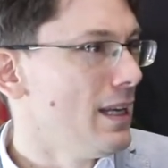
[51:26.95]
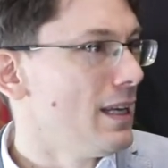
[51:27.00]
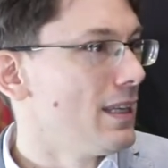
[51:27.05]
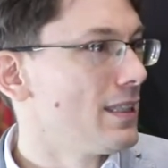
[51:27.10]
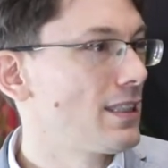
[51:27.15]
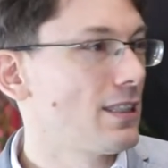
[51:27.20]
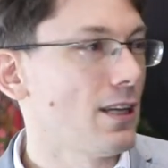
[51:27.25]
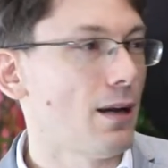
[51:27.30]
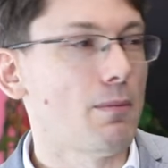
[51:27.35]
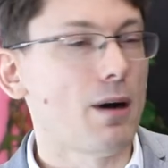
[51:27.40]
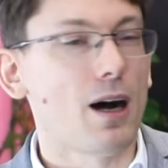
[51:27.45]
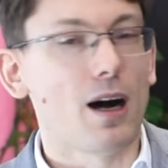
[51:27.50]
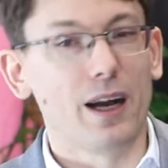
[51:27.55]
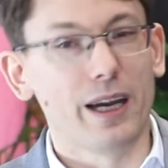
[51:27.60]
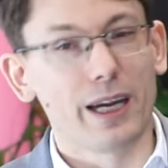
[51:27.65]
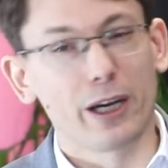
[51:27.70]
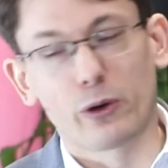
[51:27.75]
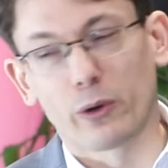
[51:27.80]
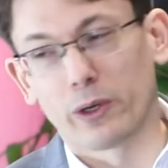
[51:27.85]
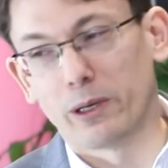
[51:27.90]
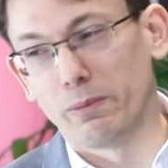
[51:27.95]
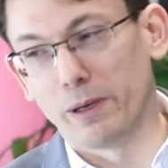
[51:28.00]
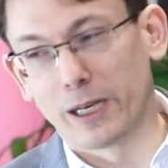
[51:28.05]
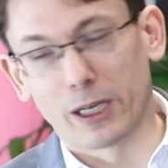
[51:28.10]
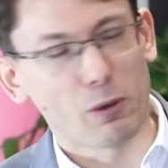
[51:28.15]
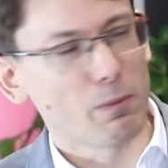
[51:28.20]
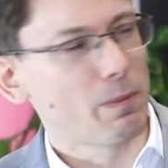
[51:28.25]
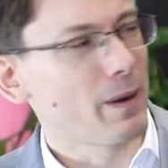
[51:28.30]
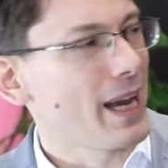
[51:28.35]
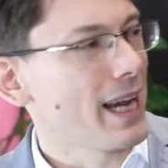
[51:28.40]
Some are incredibly
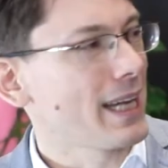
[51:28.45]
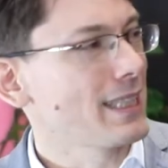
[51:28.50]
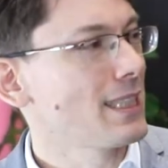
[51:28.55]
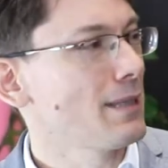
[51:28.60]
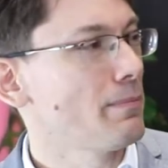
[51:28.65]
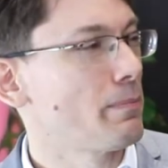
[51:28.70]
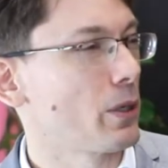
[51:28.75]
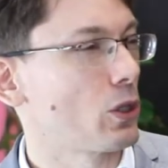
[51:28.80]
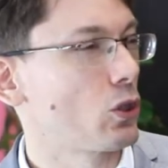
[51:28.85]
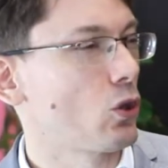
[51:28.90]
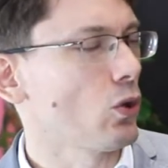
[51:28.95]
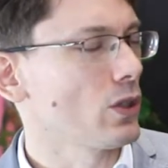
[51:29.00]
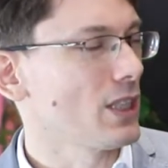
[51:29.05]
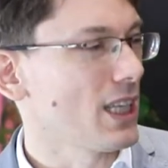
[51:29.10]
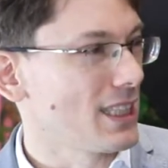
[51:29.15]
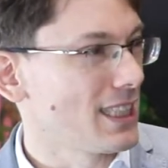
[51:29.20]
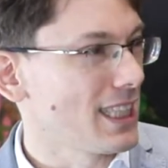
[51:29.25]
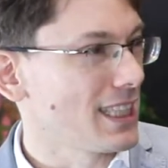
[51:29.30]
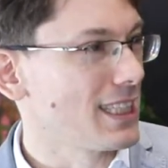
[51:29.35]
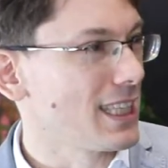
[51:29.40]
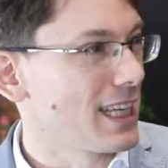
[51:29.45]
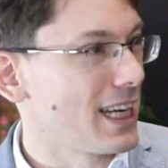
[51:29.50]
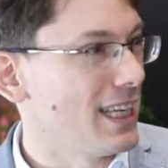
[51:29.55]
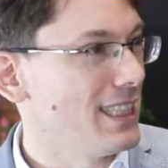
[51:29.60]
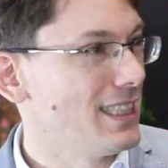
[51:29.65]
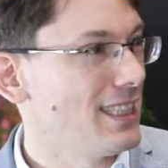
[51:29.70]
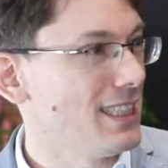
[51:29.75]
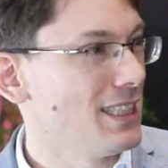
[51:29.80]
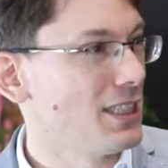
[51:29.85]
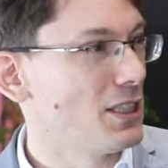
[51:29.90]
complex, but those are
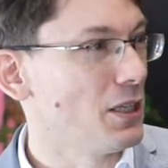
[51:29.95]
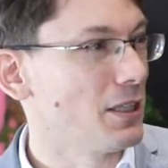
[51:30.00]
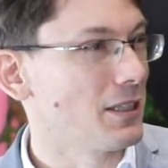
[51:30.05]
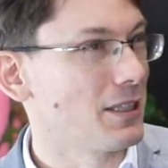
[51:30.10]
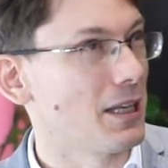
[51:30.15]
technicalities.